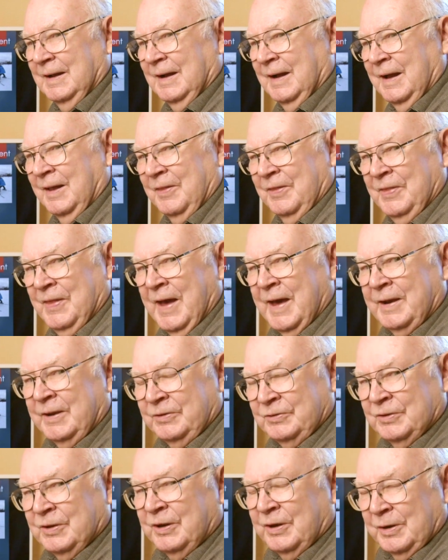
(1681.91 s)
that
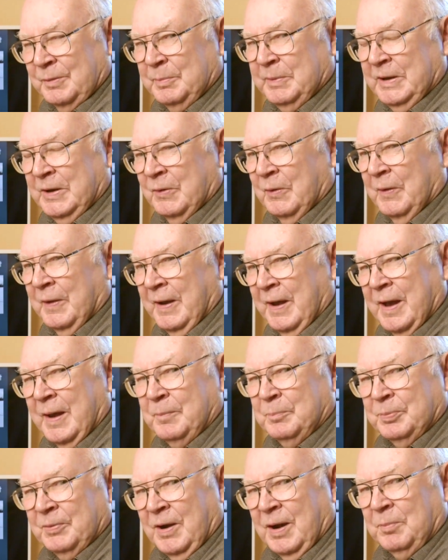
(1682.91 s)
isn't going to be going
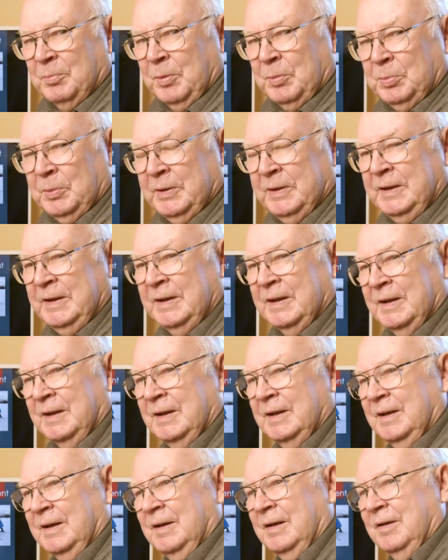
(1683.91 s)
on, probably
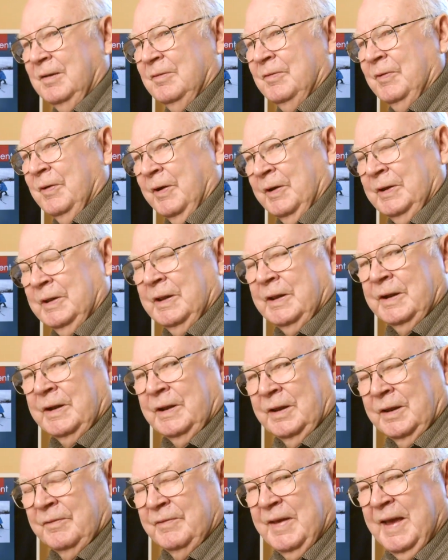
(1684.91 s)
very
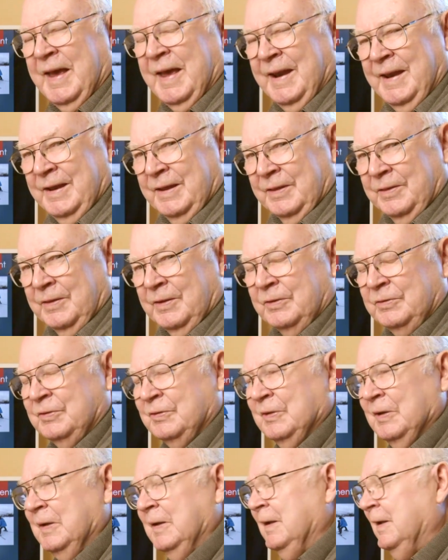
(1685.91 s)
little of any of this